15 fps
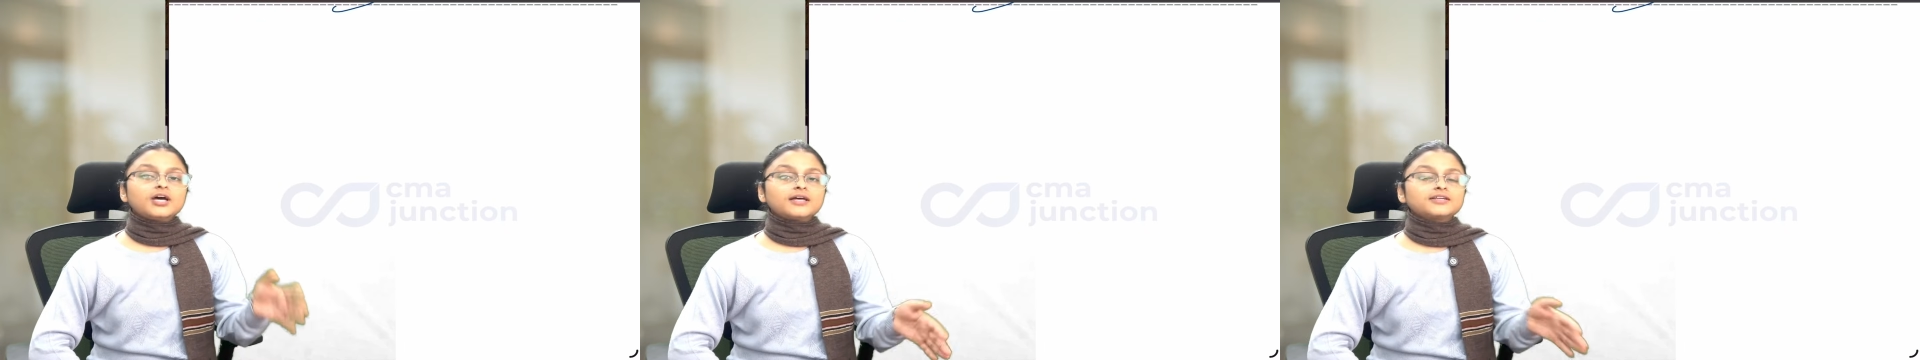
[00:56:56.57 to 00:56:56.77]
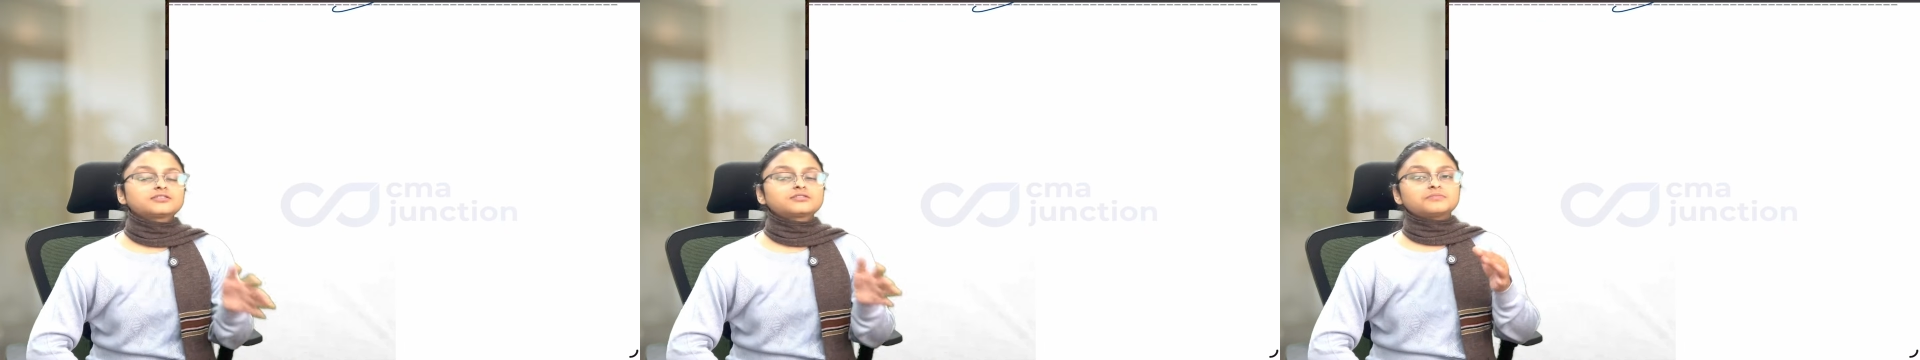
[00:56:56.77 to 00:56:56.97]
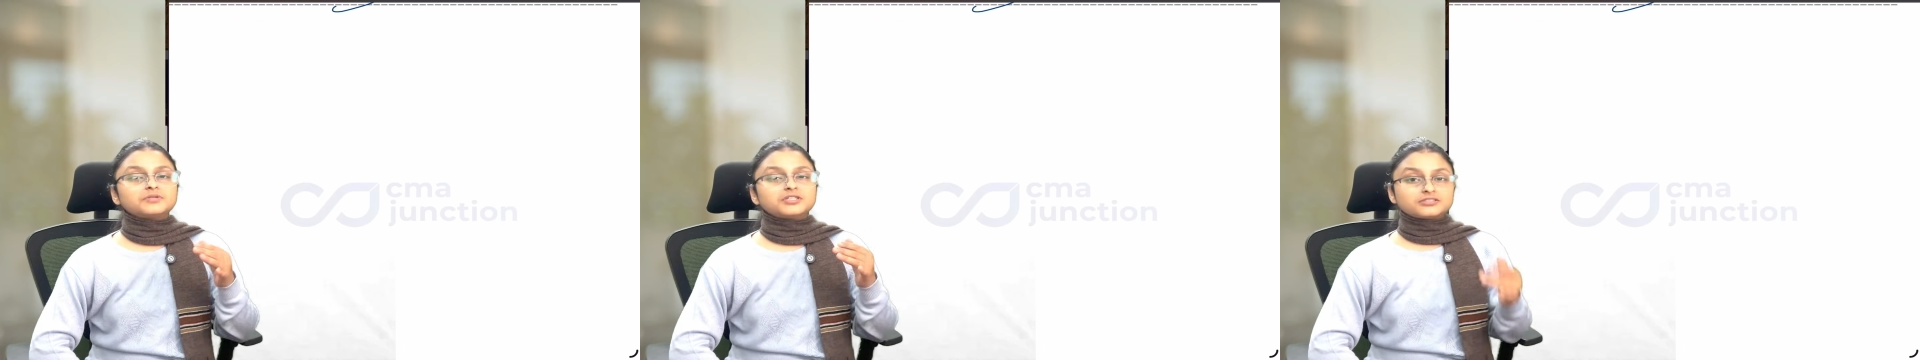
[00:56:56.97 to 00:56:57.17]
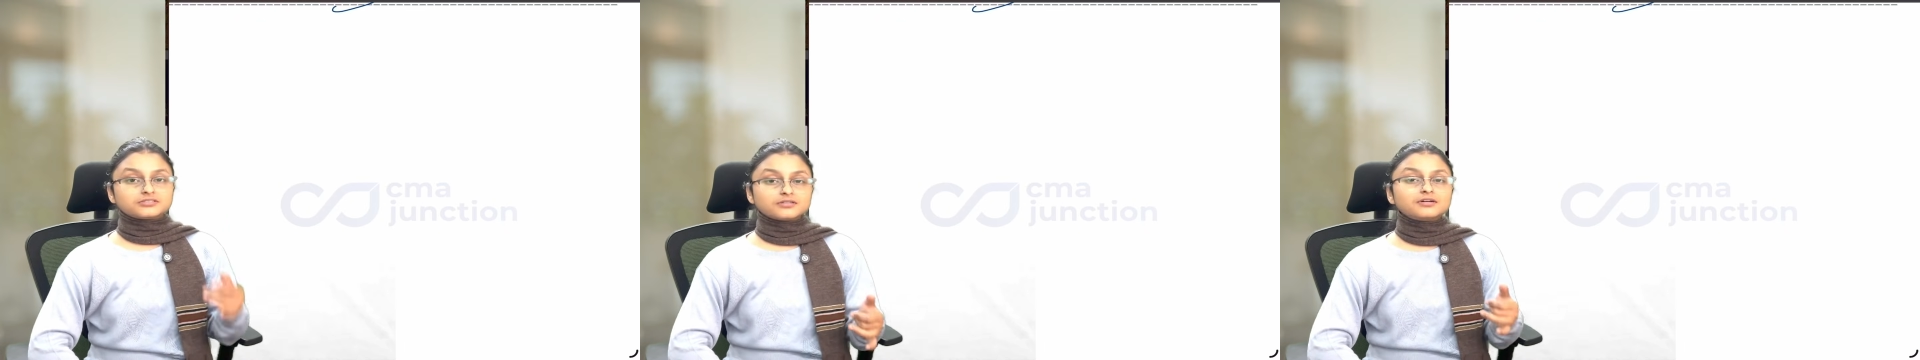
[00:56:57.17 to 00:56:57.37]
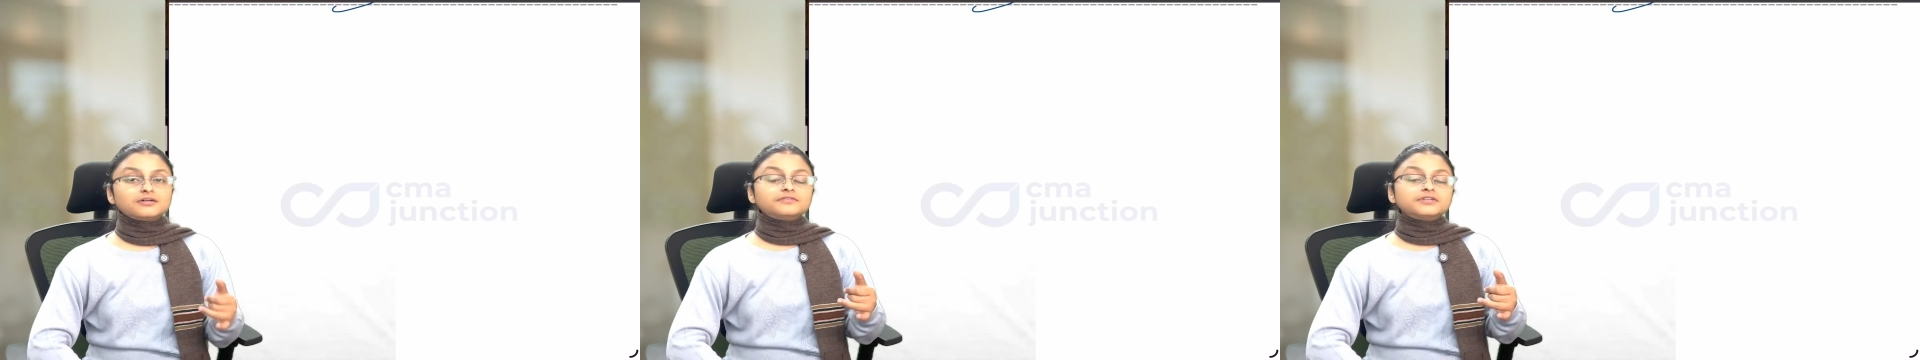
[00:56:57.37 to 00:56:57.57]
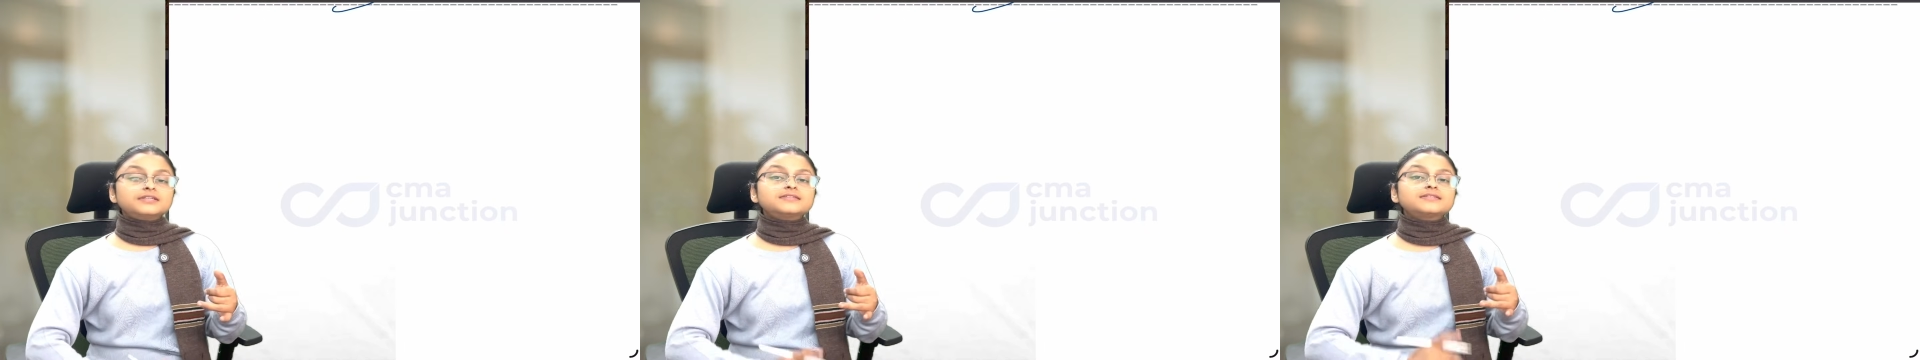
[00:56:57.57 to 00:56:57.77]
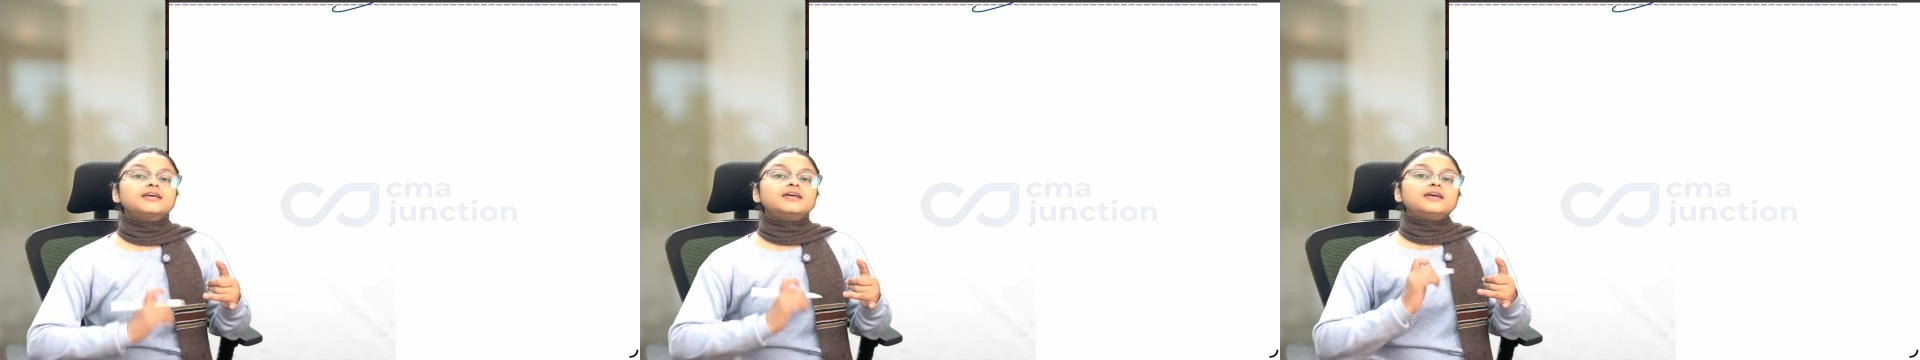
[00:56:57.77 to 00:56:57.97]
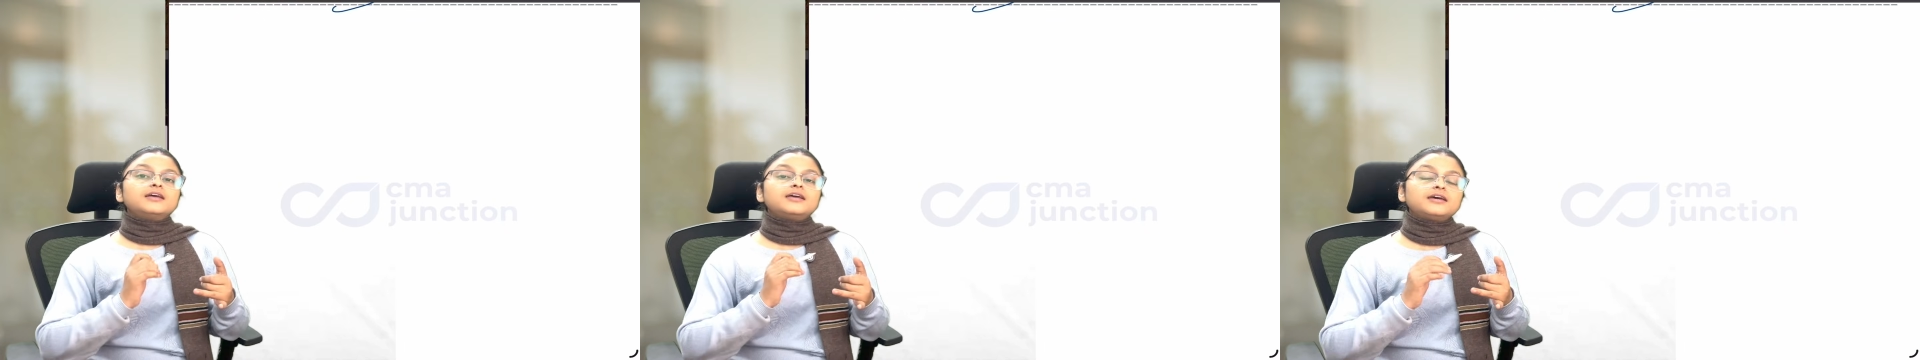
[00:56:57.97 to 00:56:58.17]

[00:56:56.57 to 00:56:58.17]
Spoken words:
customer service,